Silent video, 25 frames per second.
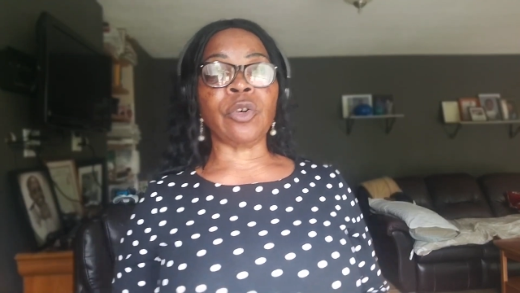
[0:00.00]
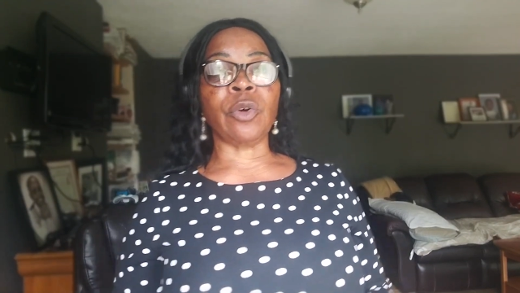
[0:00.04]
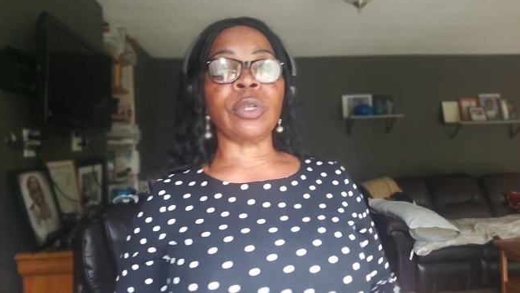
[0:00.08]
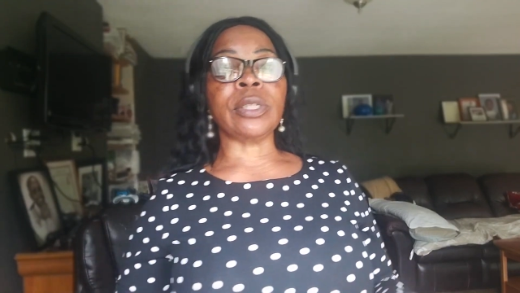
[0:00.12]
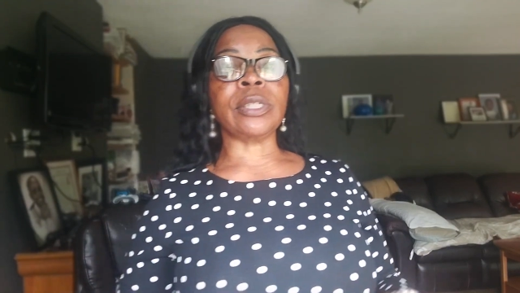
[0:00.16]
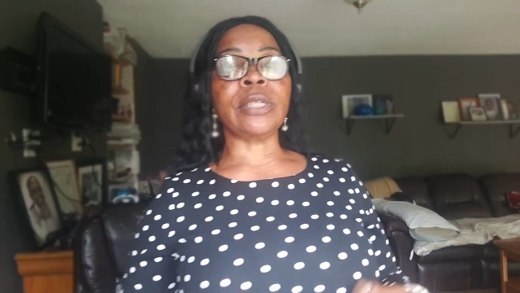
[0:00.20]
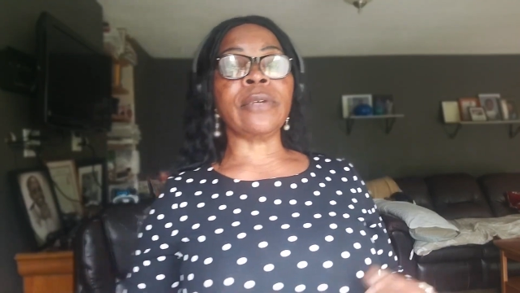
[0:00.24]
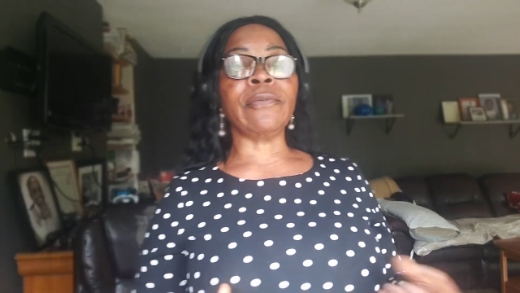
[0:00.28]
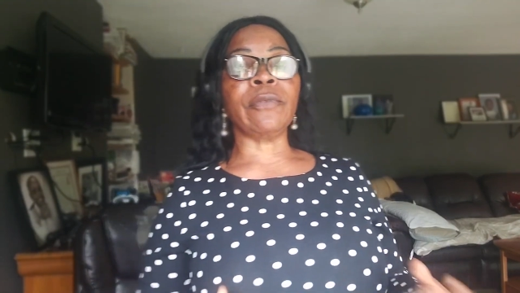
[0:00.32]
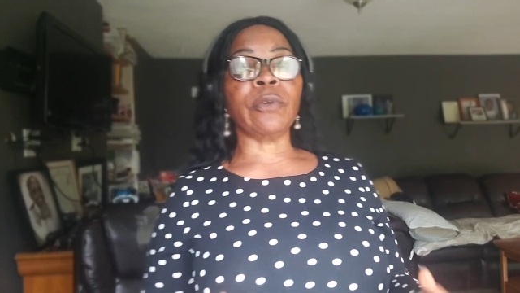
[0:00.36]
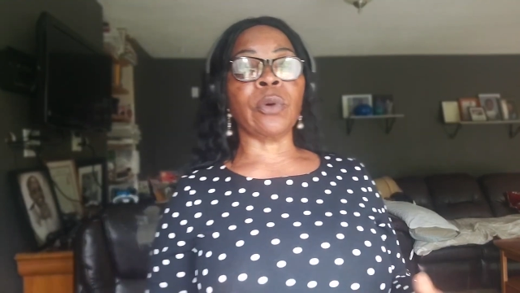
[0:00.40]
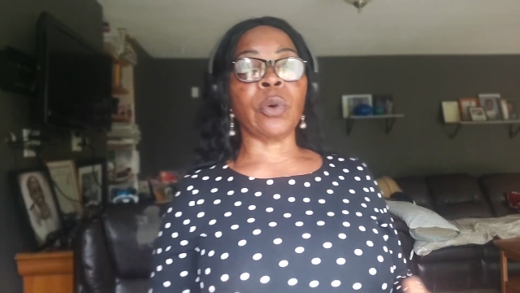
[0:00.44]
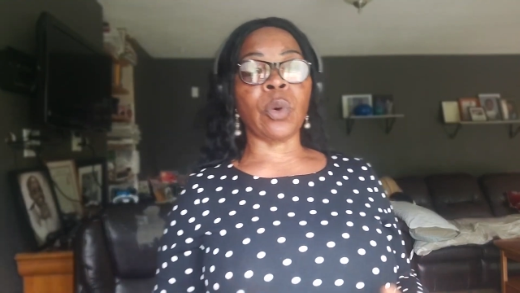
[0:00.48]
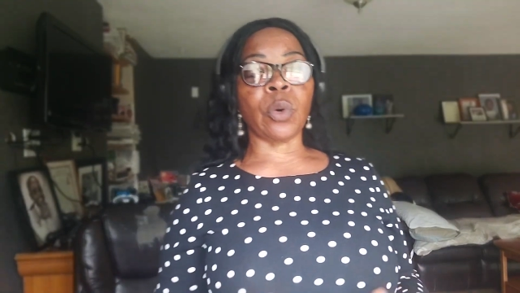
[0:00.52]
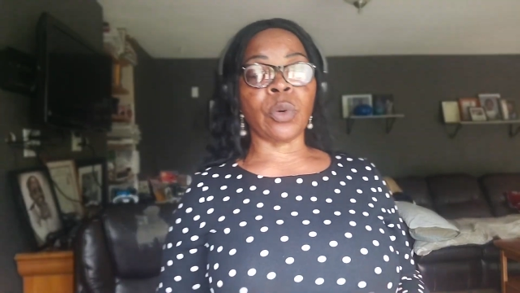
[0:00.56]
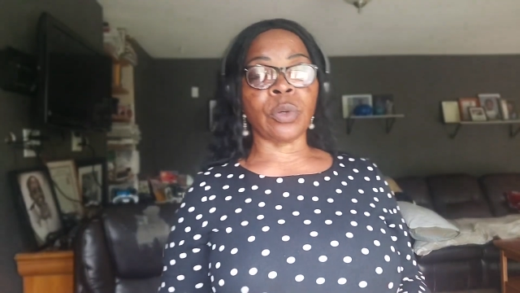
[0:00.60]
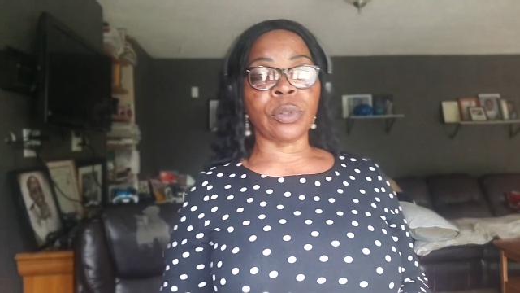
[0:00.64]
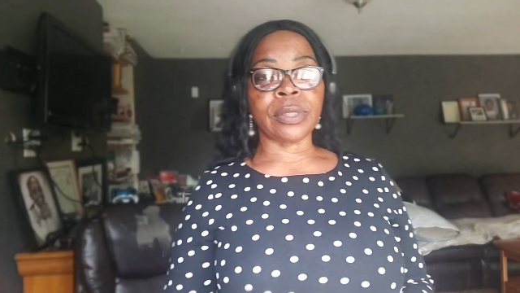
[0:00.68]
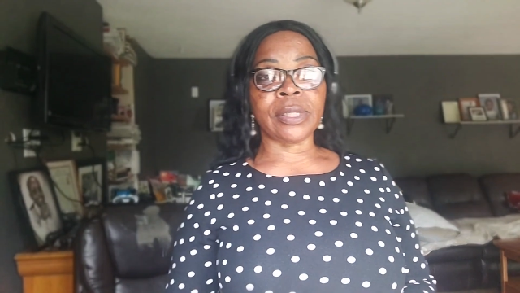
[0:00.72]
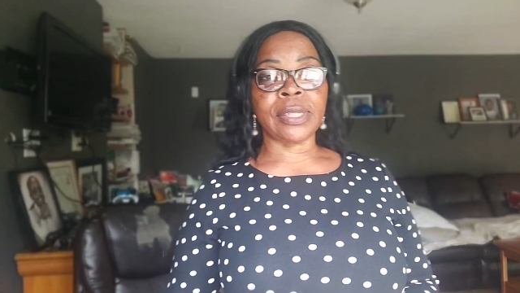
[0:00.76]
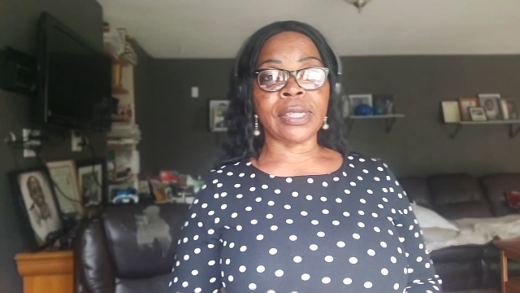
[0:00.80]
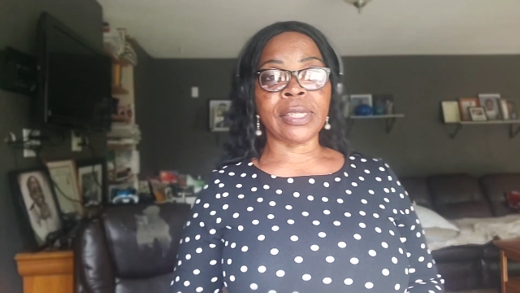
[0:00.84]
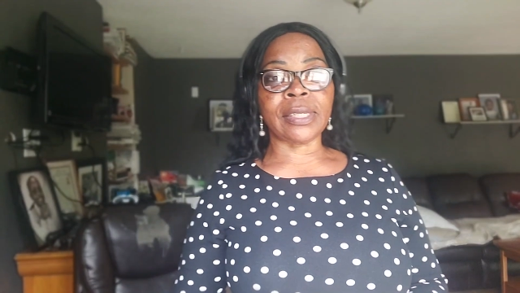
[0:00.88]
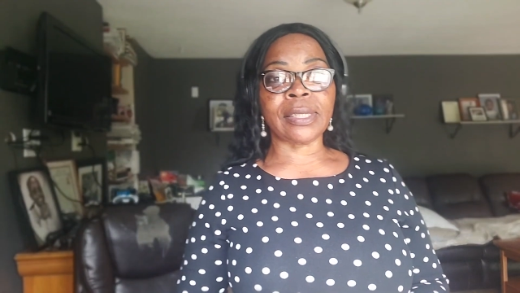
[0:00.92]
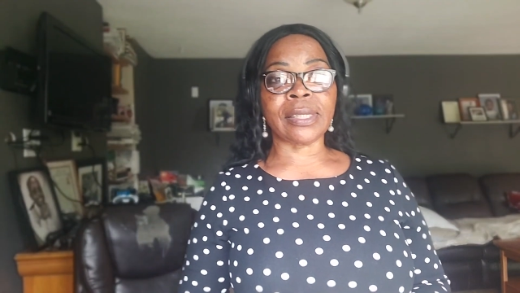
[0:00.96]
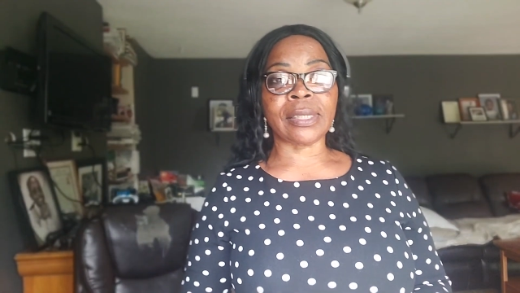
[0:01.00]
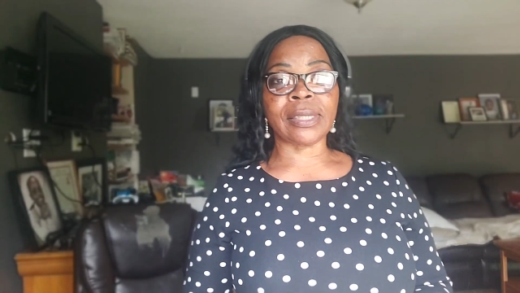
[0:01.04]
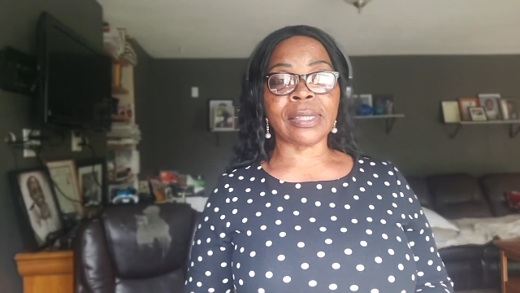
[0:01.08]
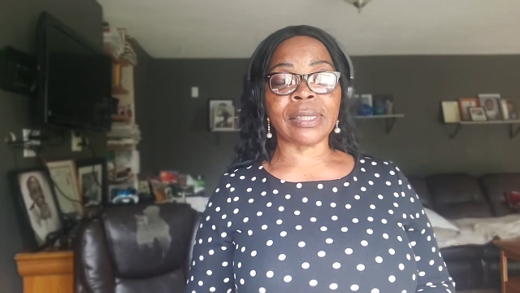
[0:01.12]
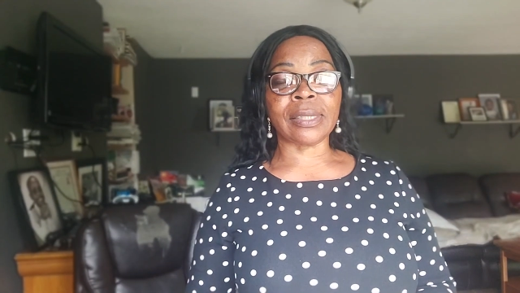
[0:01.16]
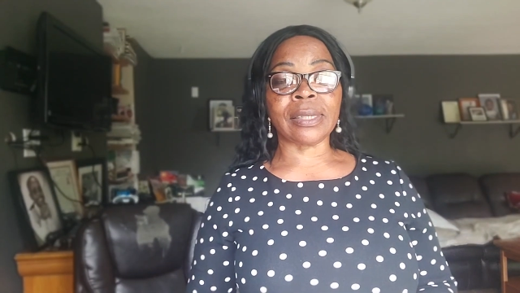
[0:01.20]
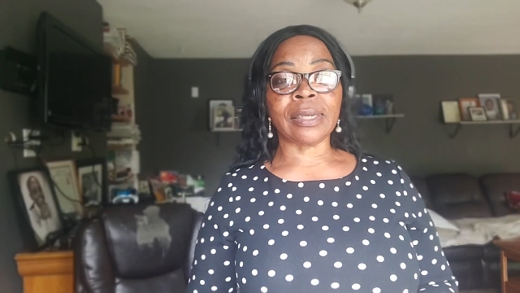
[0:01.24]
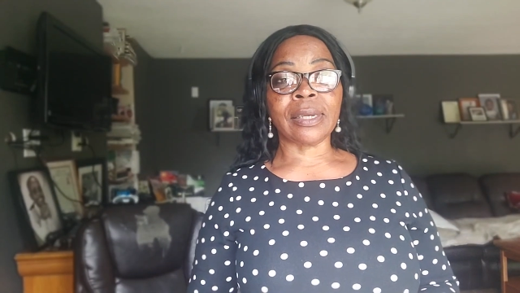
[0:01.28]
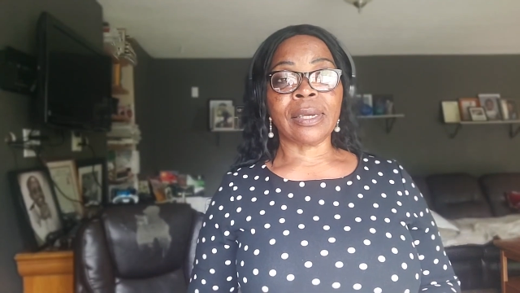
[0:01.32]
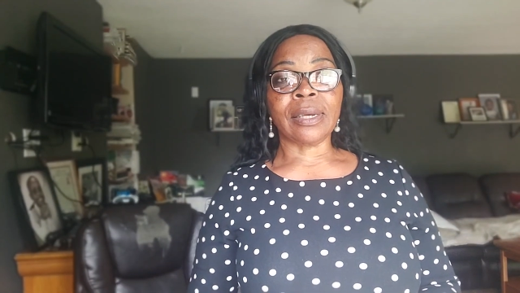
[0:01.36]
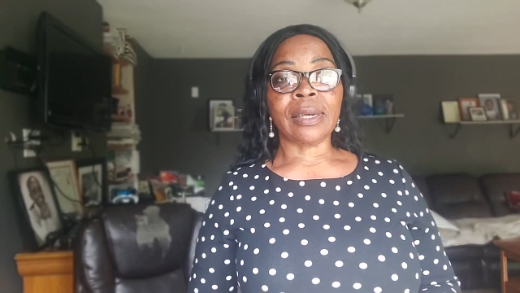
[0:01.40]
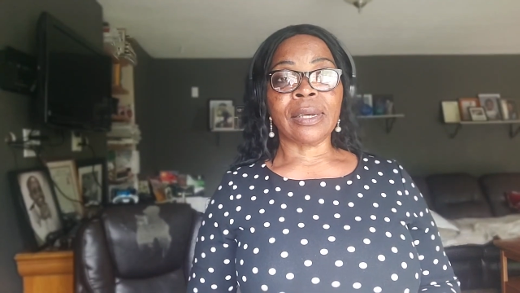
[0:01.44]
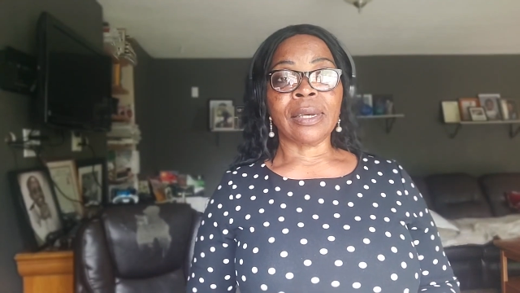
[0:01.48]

or difficulties